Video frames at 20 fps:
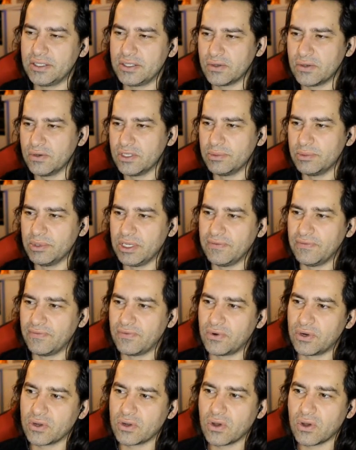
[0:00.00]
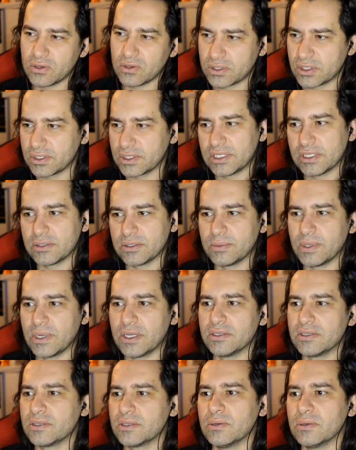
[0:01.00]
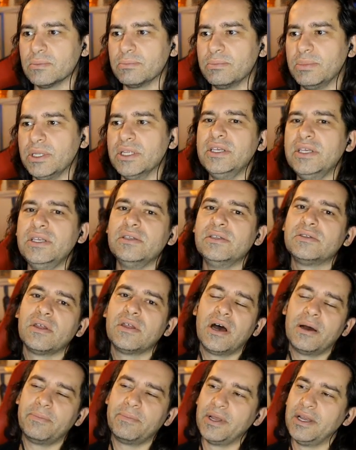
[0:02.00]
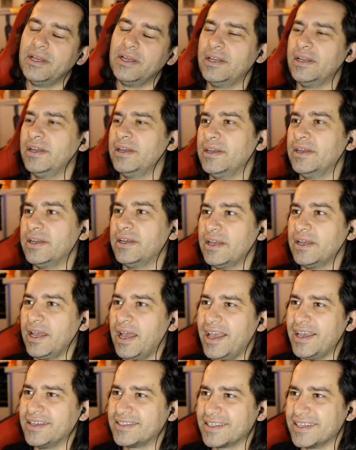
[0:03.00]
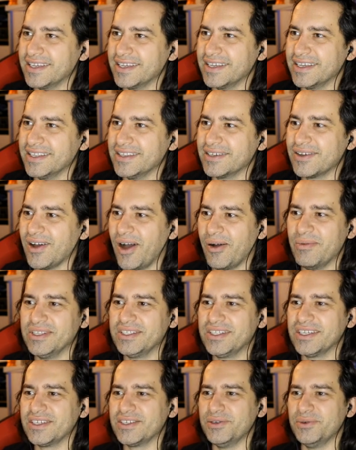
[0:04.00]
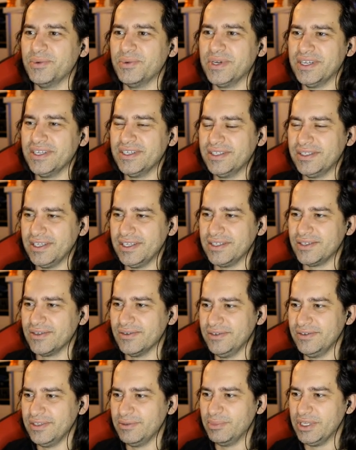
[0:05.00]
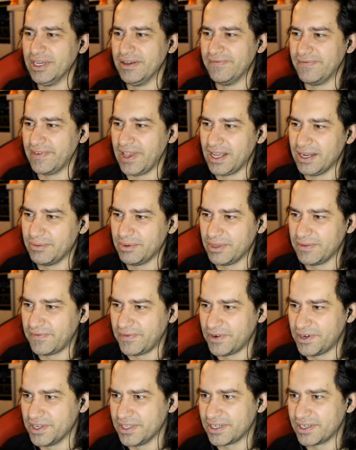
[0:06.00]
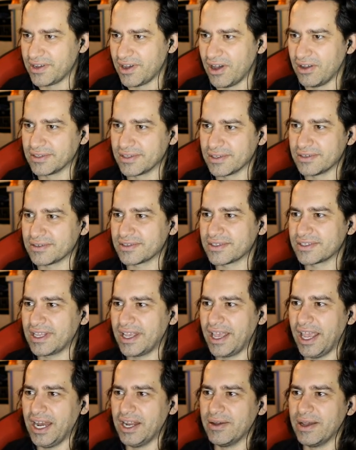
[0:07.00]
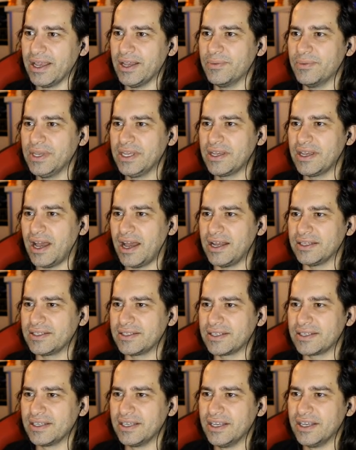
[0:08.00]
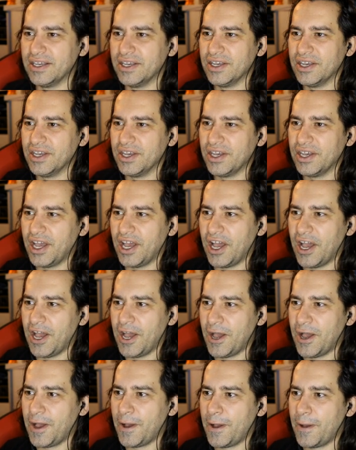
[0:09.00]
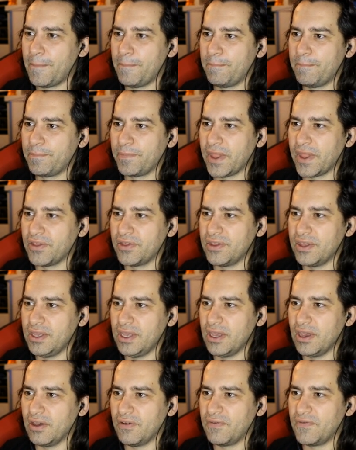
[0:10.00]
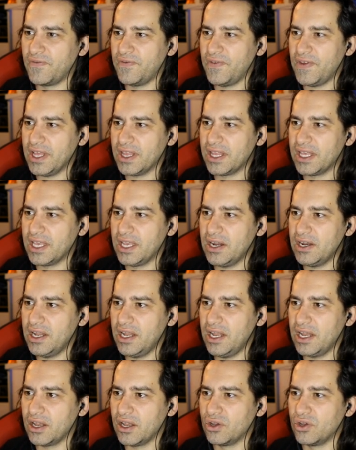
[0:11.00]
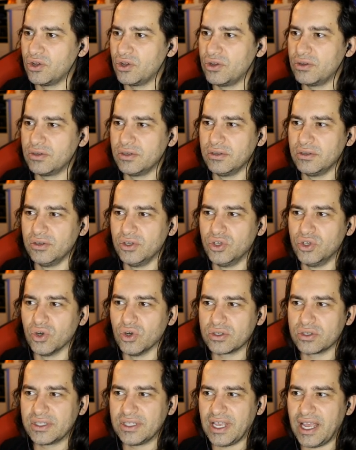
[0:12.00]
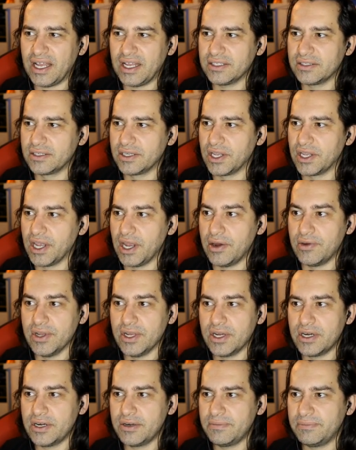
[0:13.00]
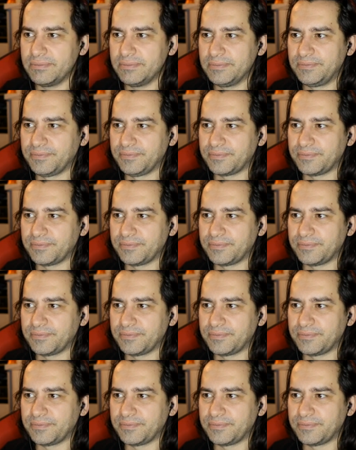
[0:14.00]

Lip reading: It's going to be for consoles as well. So please stop asking in the comment section, when is this going to be available for the consoles? Anyway, we got the Fek'Ihri Gok'tad Carrier.